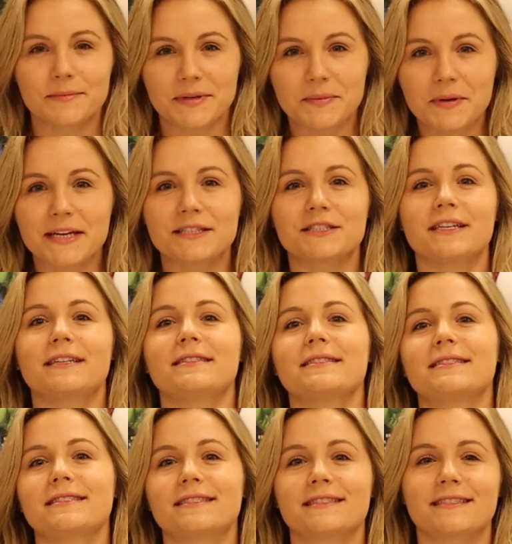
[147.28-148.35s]
Be
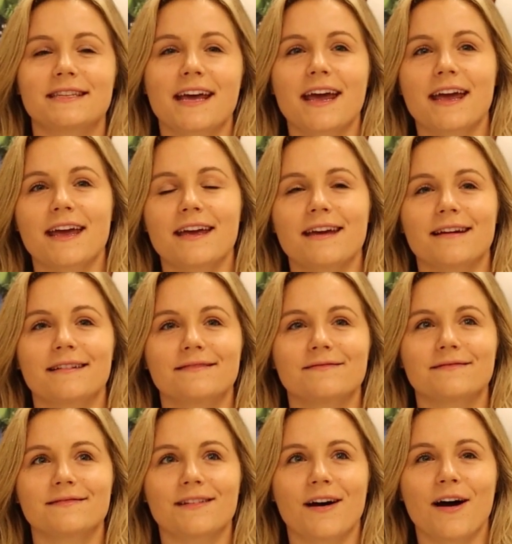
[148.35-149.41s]
patient, stay
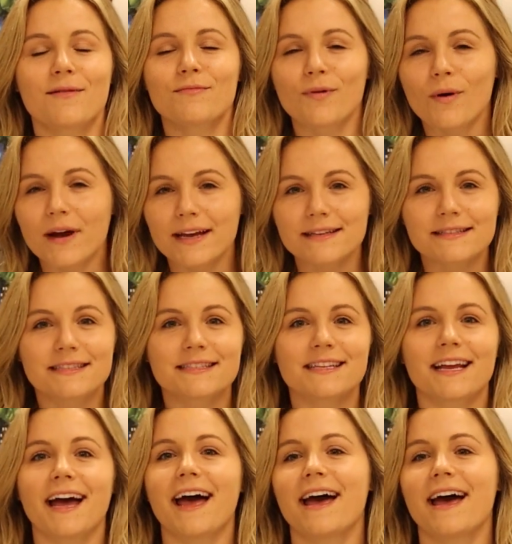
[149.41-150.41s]
on point,